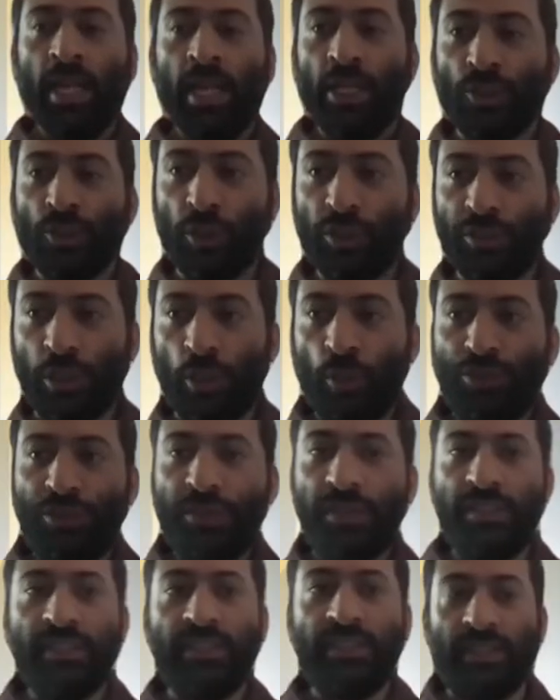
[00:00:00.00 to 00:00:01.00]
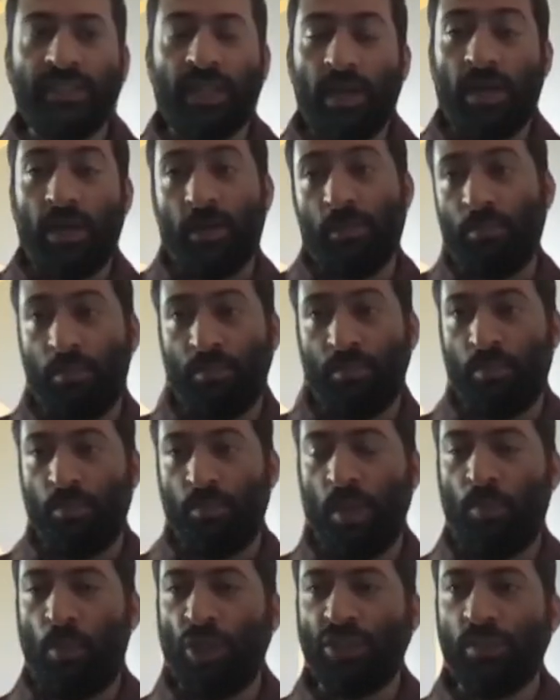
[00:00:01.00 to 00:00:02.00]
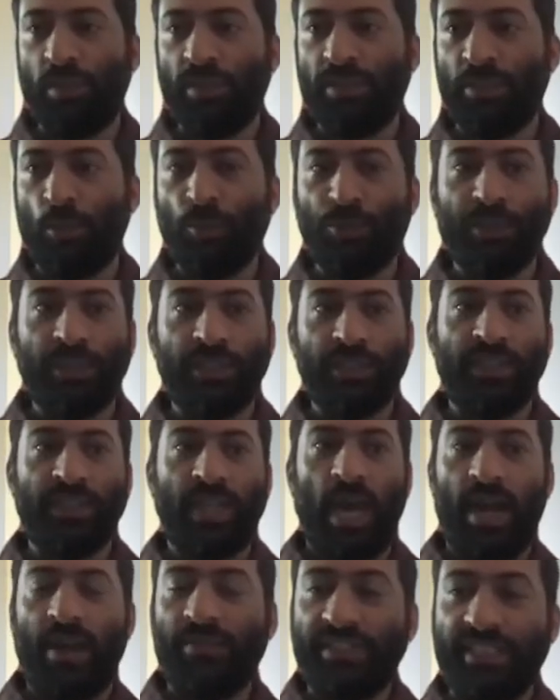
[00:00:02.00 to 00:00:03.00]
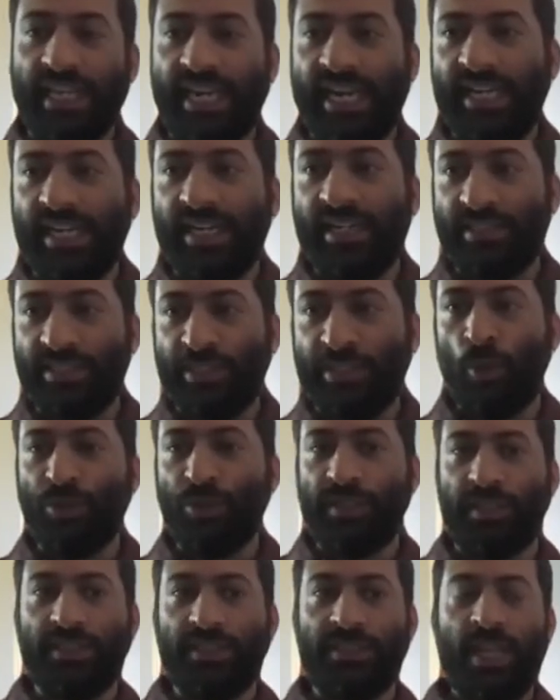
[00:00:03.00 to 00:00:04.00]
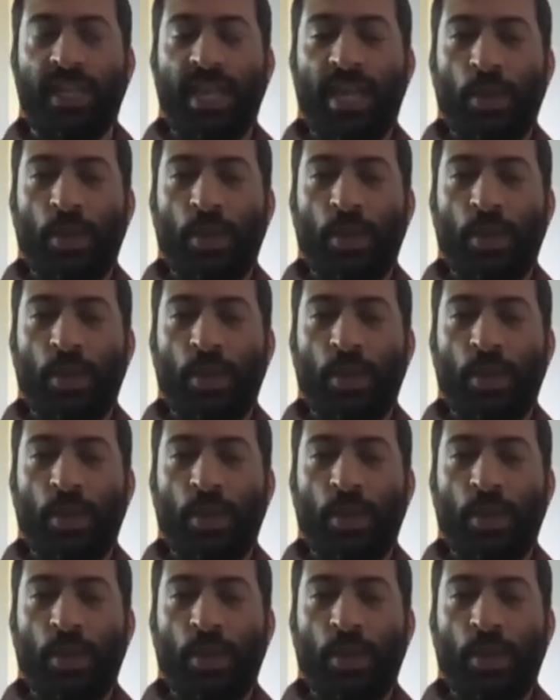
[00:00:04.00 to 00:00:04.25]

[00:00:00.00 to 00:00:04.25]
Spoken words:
So the solution is, a possible solution is RFC 8806,